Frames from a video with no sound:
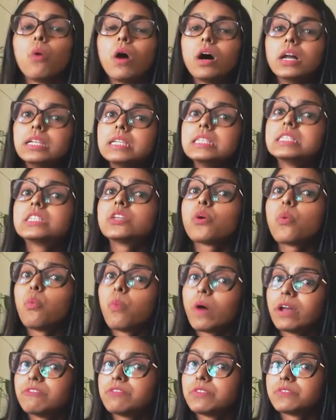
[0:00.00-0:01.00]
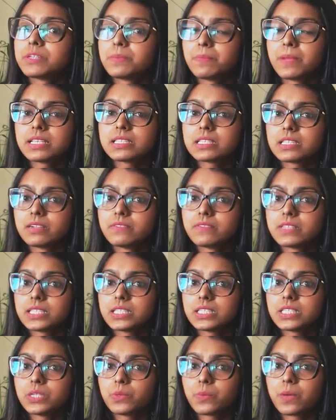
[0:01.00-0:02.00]
a list of 150 plus
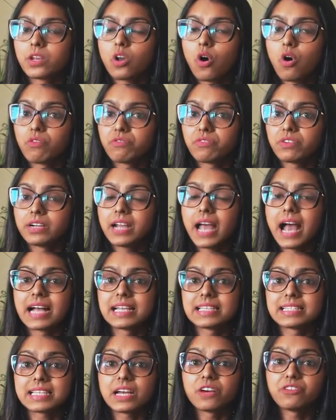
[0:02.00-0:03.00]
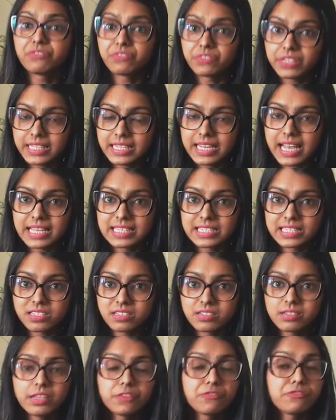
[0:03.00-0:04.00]
services you can offer as a
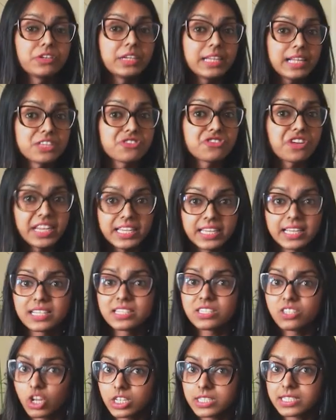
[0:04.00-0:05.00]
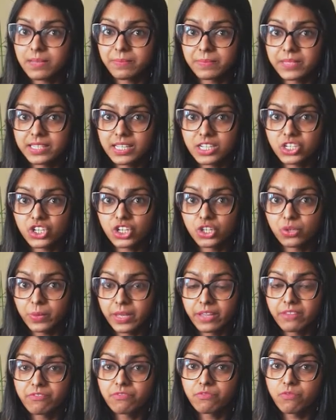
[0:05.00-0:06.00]
freelancer if freelance writing is not something that you're
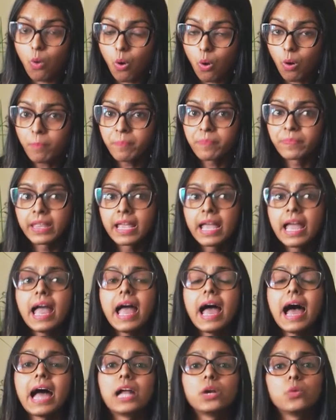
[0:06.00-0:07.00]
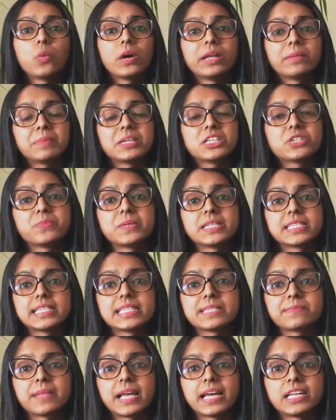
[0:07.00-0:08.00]
looking for, and one page
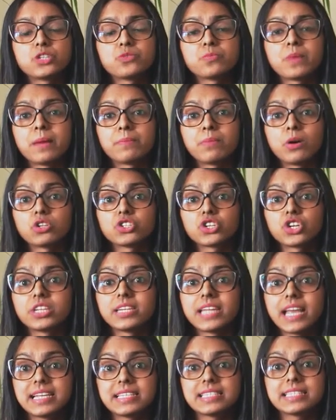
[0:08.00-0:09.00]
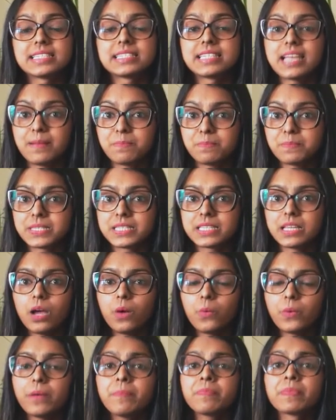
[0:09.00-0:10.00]
business plan to map out your next step.
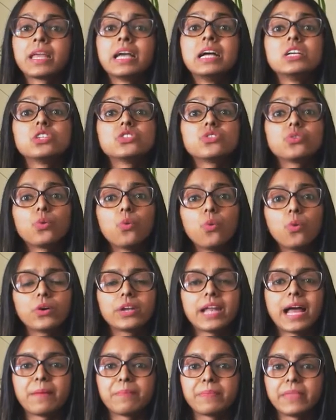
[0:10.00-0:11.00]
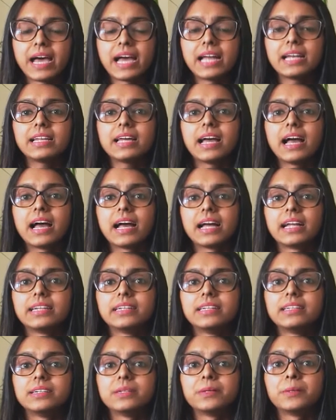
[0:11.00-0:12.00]
Okay, so go grab that,
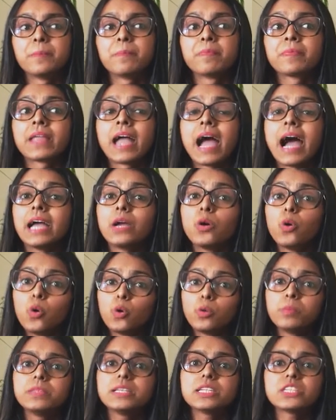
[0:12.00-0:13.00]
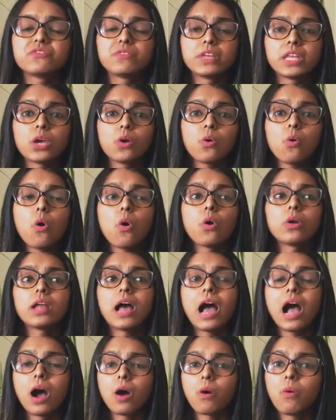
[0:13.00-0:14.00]
and I hope this video on
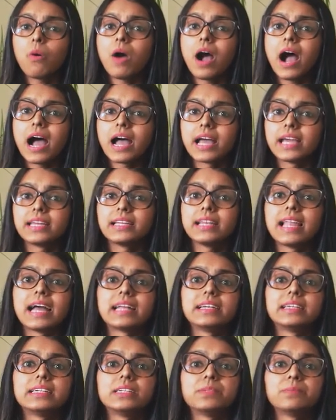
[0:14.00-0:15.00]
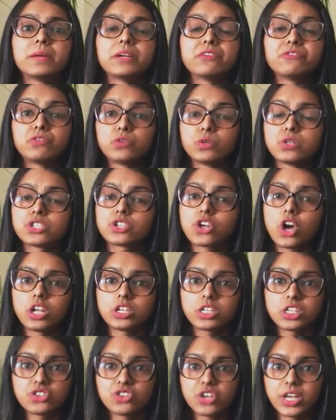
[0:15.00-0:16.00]
how I landed my first
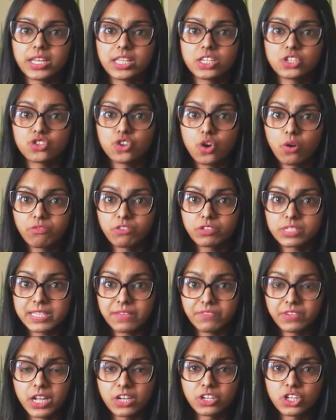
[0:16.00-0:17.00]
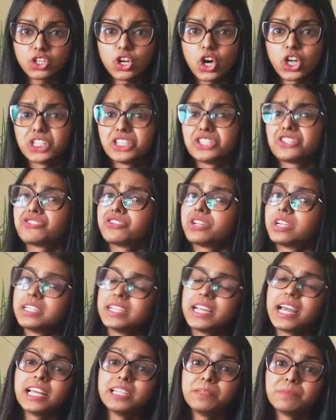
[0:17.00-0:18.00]
content writing job for $700
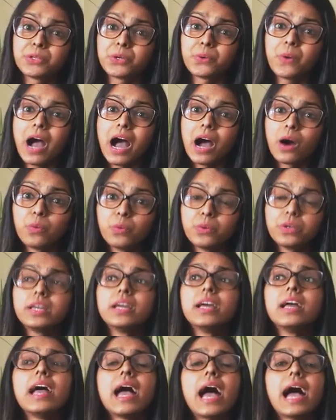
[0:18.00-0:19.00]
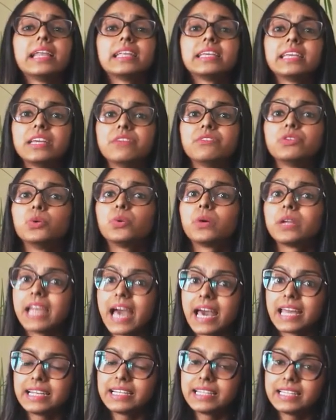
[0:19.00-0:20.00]
really helped you out and gave you
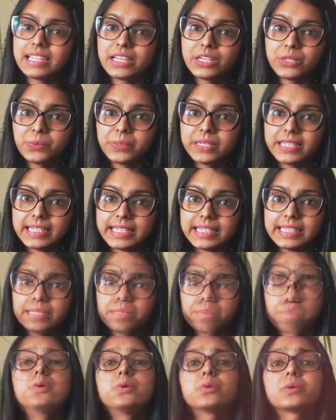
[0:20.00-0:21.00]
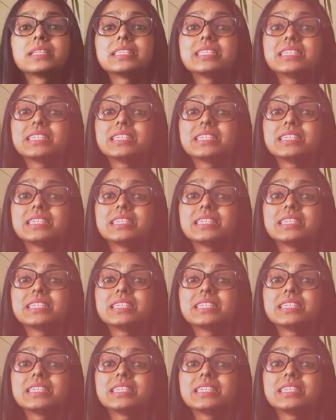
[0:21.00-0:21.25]
clarity that you needed. Now you can